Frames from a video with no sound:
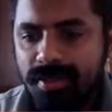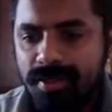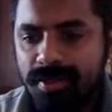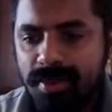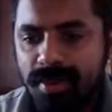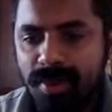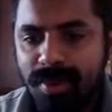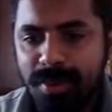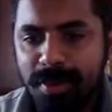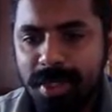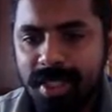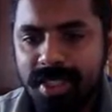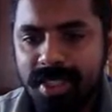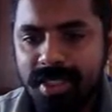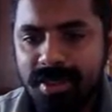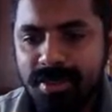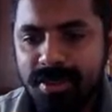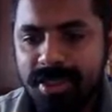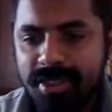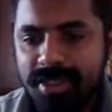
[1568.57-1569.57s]
Hope I
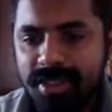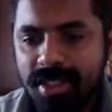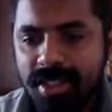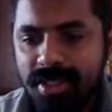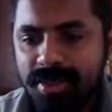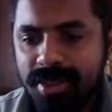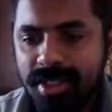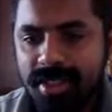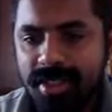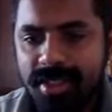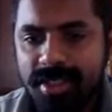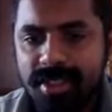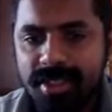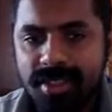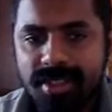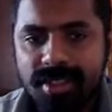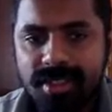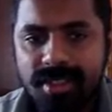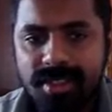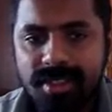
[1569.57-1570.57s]
didn't miss any
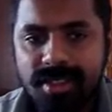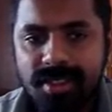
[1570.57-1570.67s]
variation.